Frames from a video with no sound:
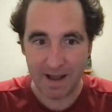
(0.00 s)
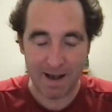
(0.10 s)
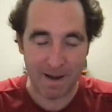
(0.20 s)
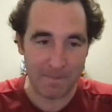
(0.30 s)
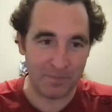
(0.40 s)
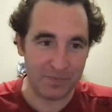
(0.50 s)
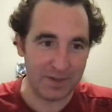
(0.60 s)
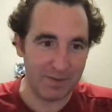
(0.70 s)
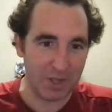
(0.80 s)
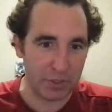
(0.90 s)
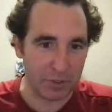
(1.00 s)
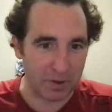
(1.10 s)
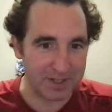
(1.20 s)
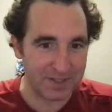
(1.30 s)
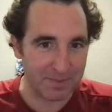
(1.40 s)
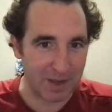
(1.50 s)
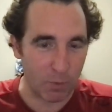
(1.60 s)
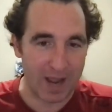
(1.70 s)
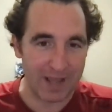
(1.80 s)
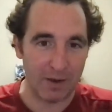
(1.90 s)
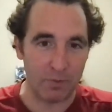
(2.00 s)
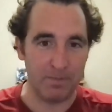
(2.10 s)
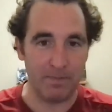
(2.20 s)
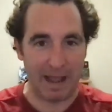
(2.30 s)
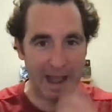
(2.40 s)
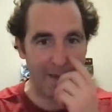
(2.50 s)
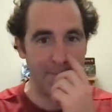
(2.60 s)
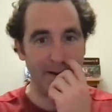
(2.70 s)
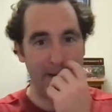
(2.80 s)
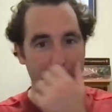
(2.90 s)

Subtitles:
Any thoughts about why that happened?